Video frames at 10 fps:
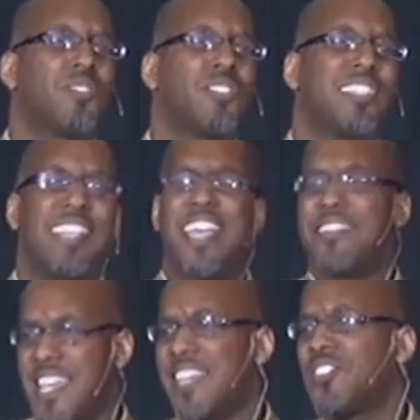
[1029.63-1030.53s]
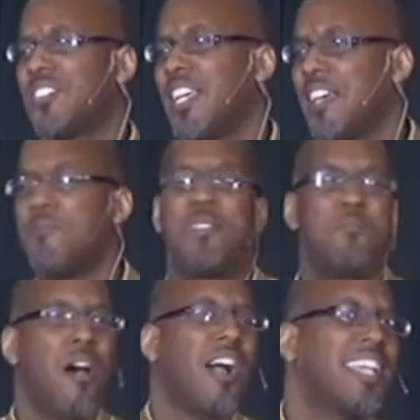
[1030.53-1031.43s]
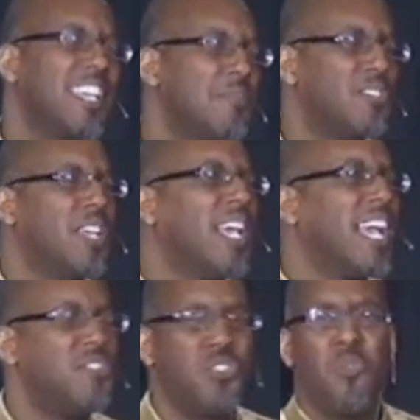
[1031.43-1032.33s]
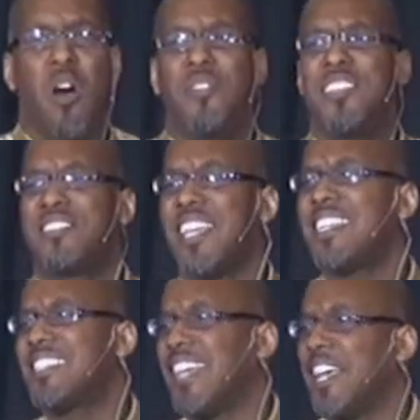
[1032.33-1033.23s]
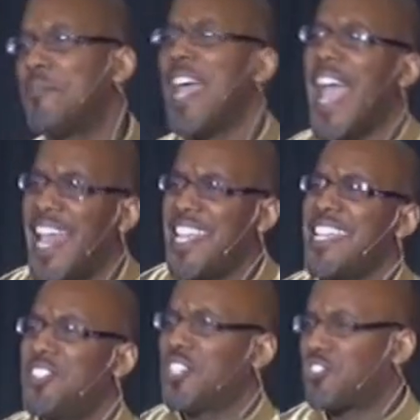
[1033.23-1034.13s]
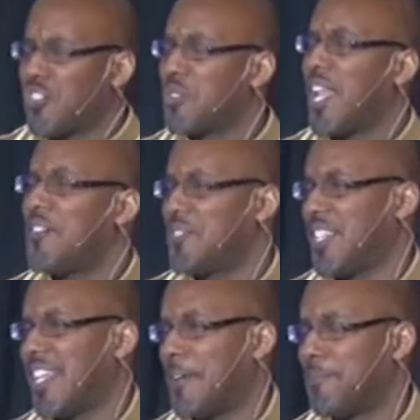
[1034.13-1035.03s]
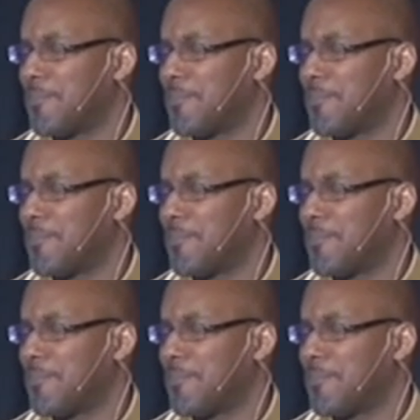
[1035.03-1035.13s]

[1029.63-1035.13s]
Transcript: to say things to him and mock him and, and do all these things to him, and he just showed love to them.